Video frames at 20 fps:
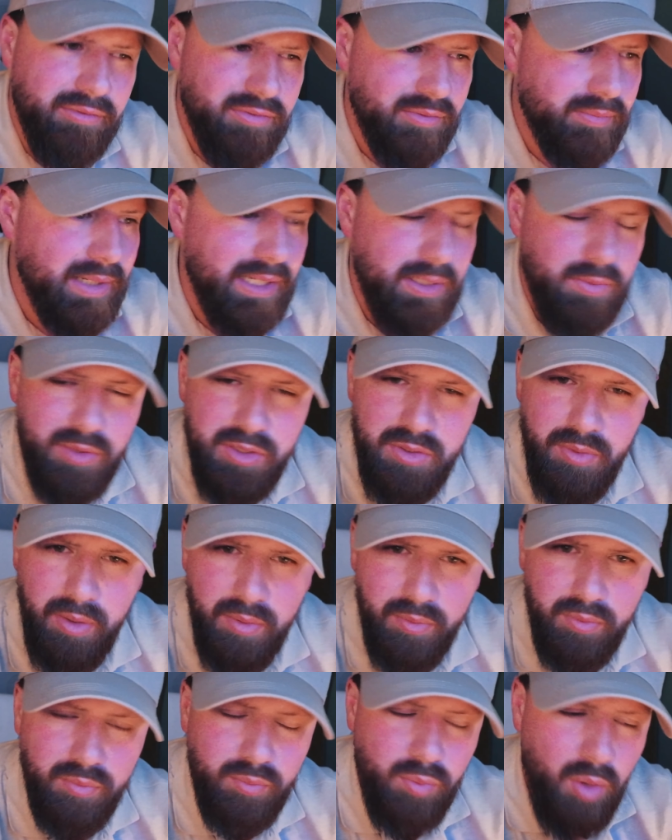it for me, which is
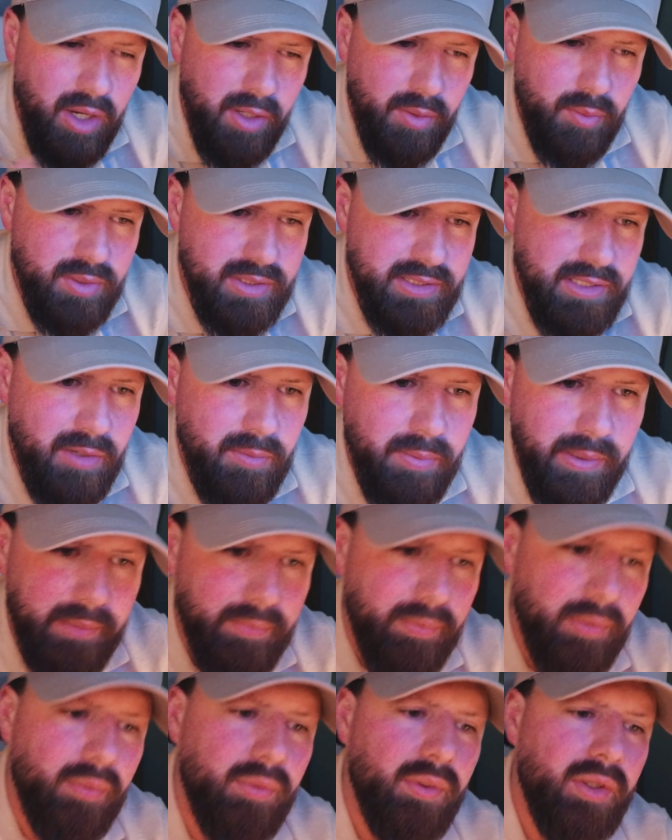why I always tell
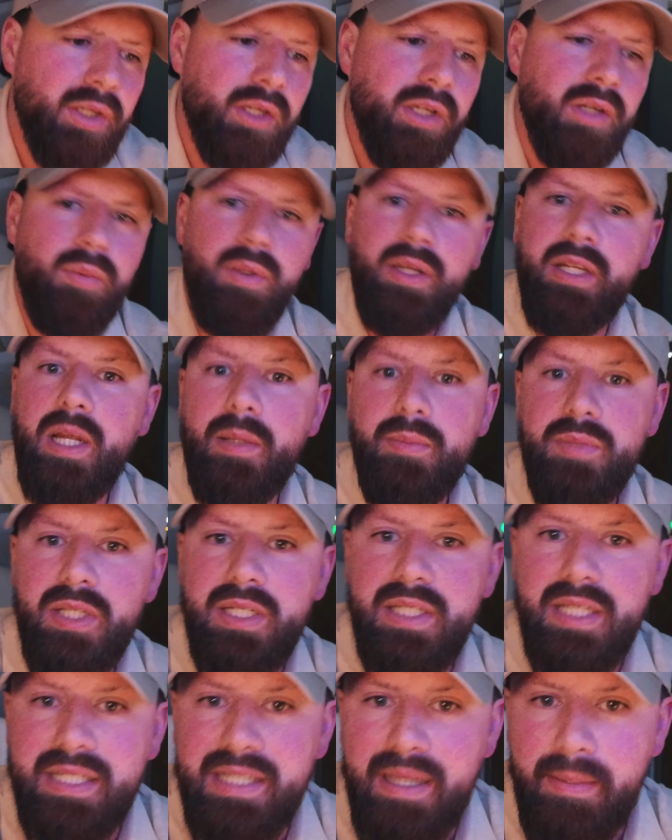people, when it comes to
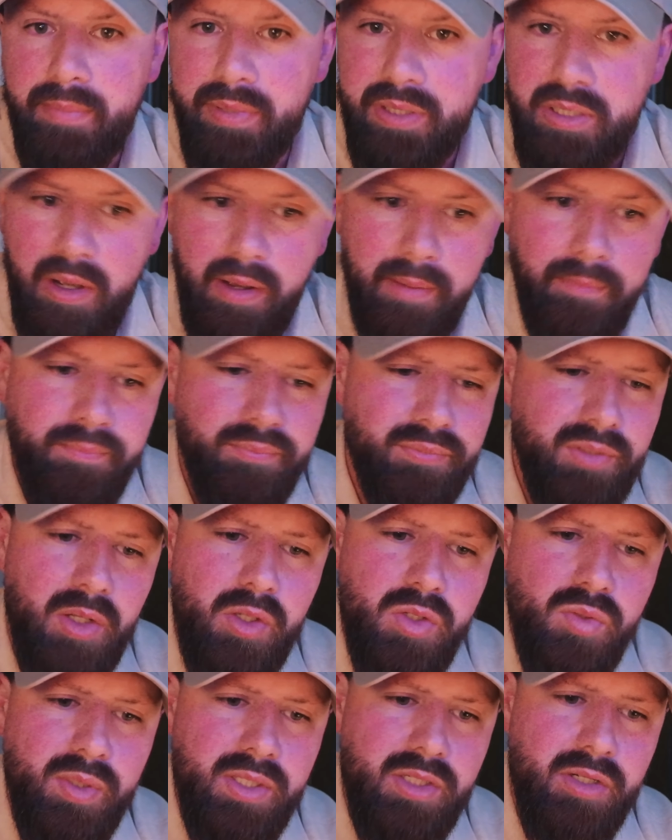December time,
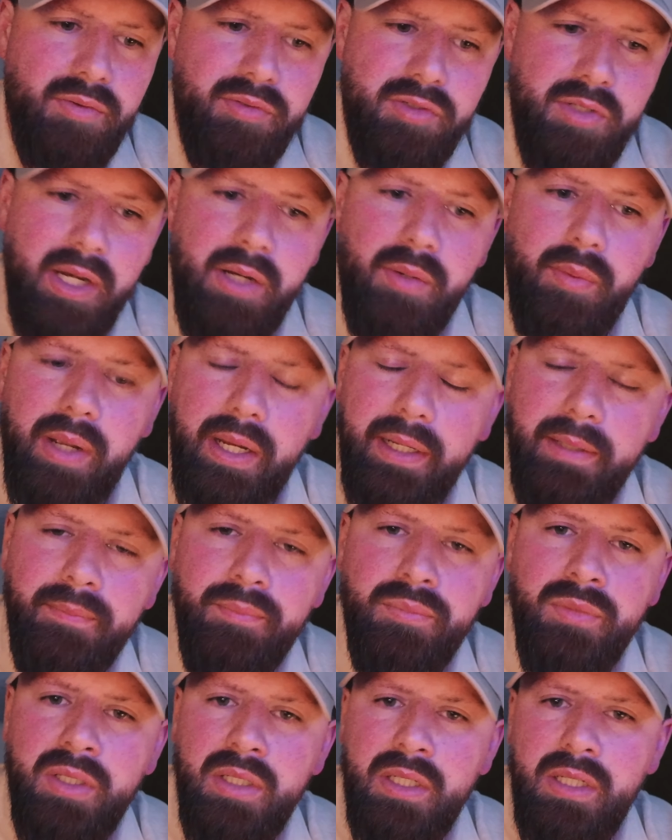don't switch off straight away.
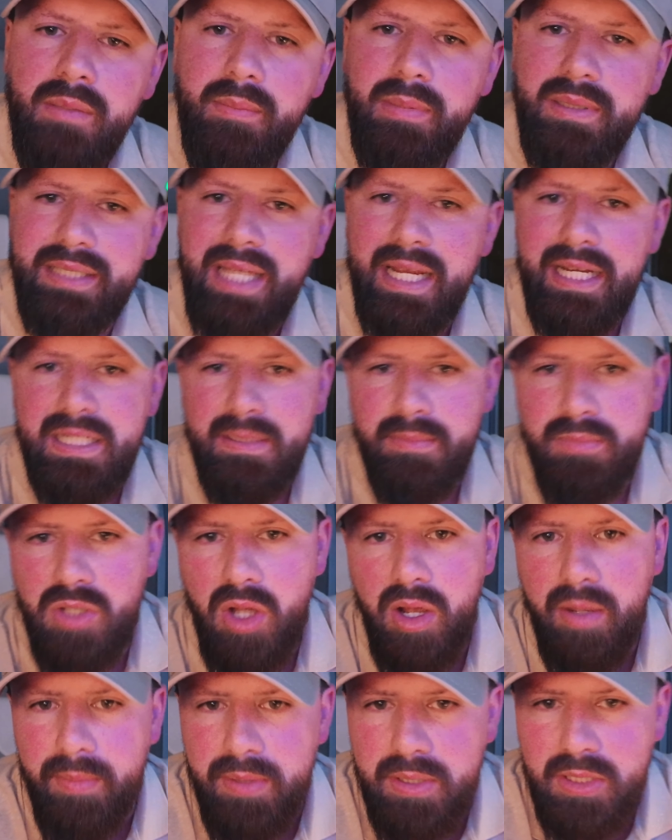It takes some
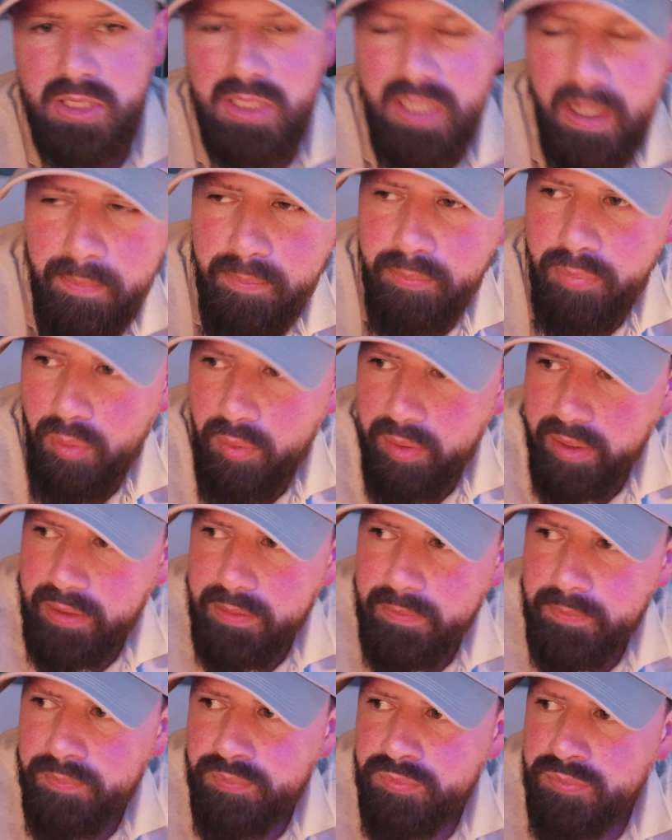time at some point
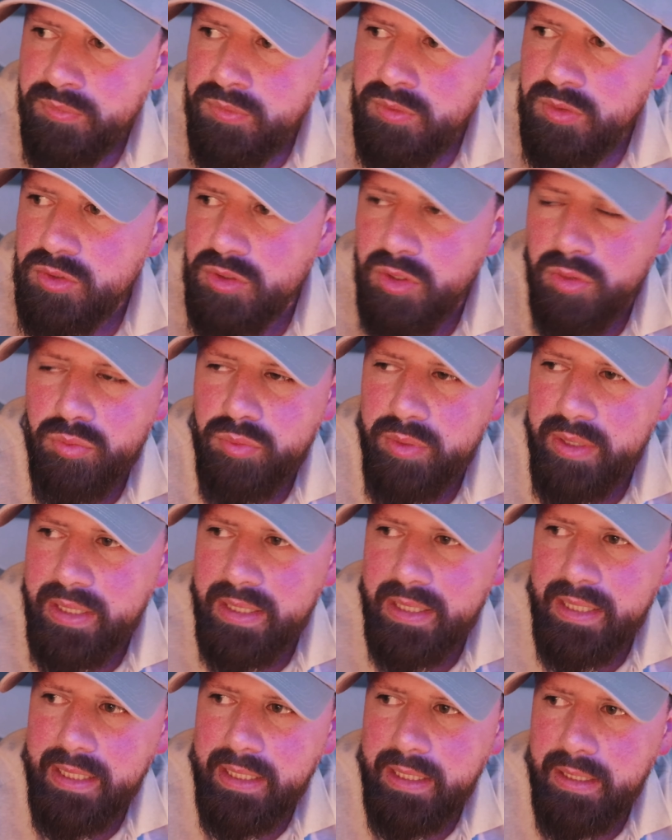to
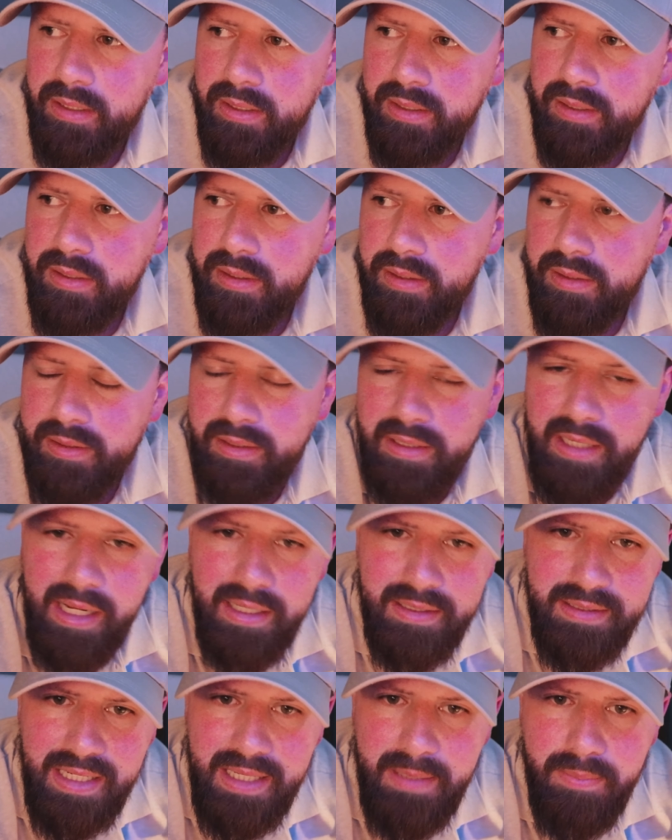really
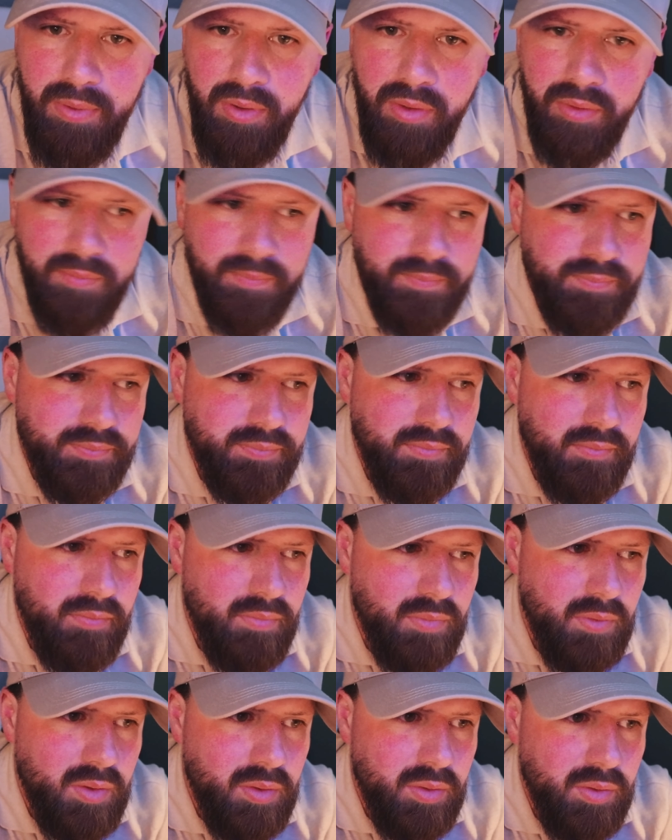get deep on
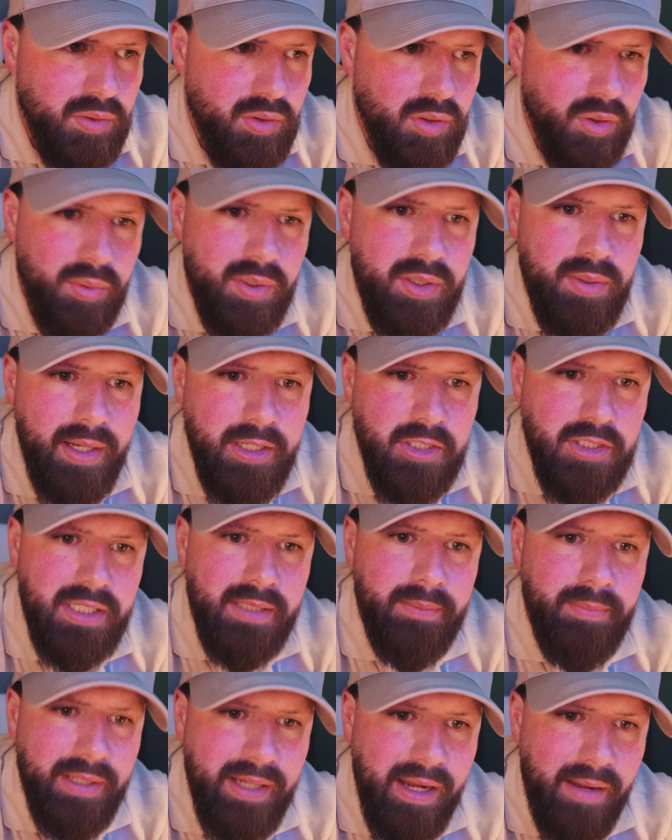who are you
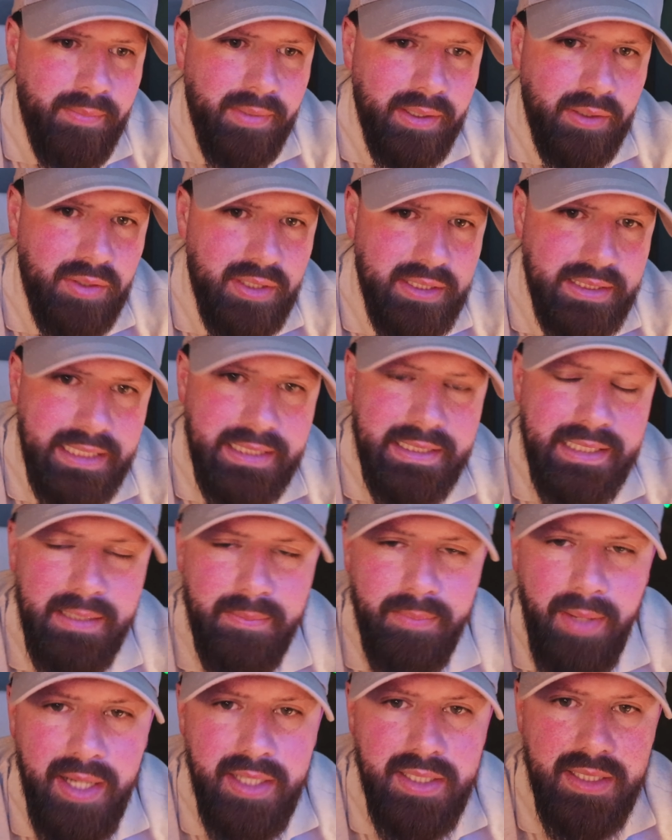actually becoming on a day-to-day
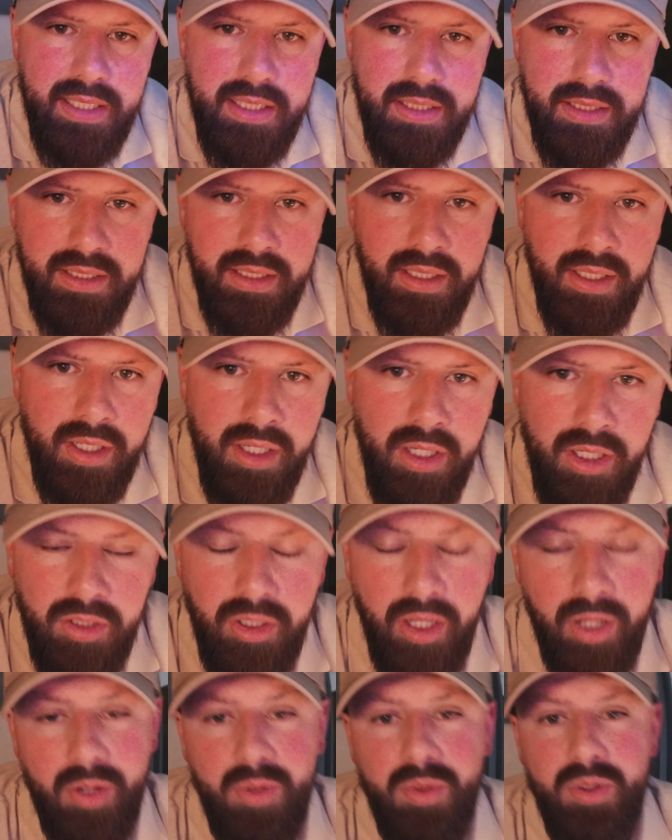basis.
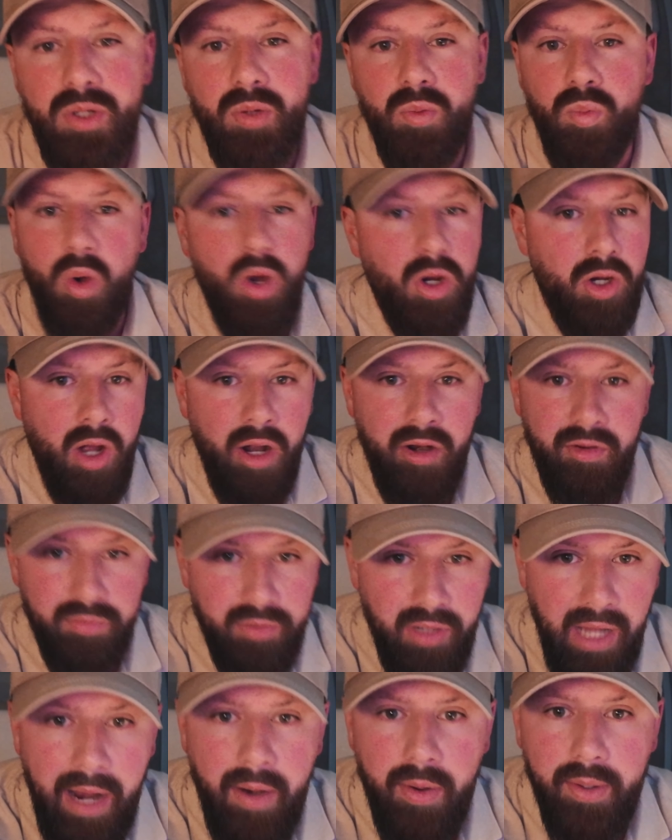Who, what kind of
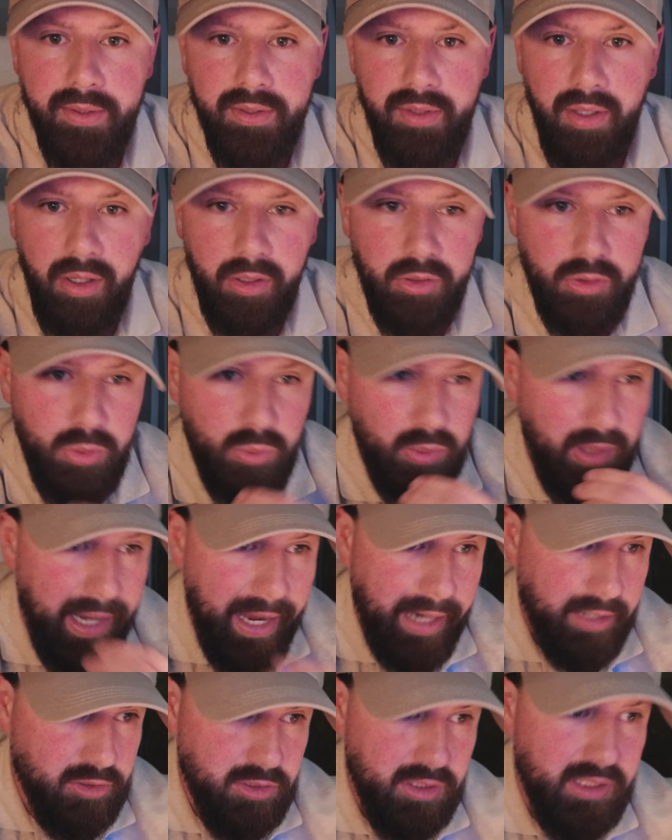character are you
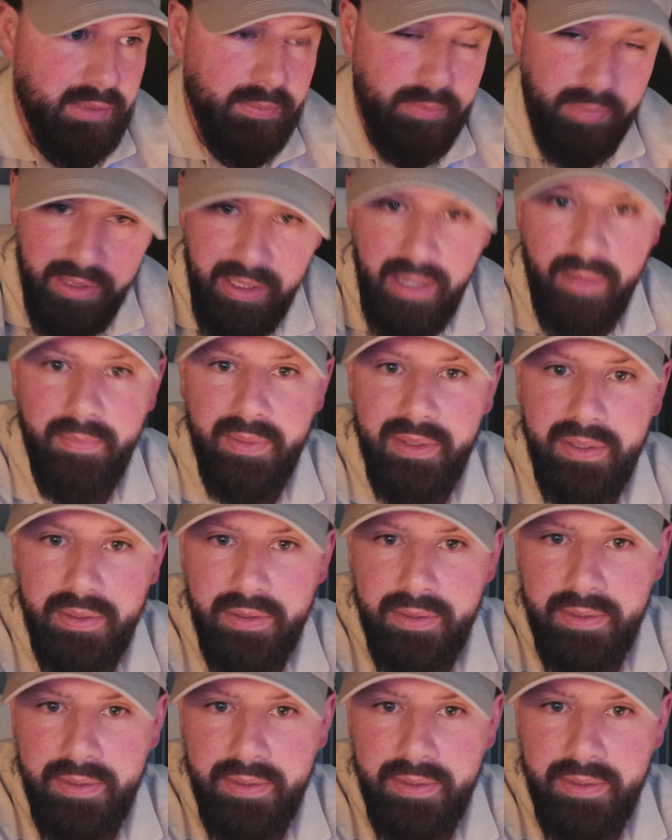actually becoming?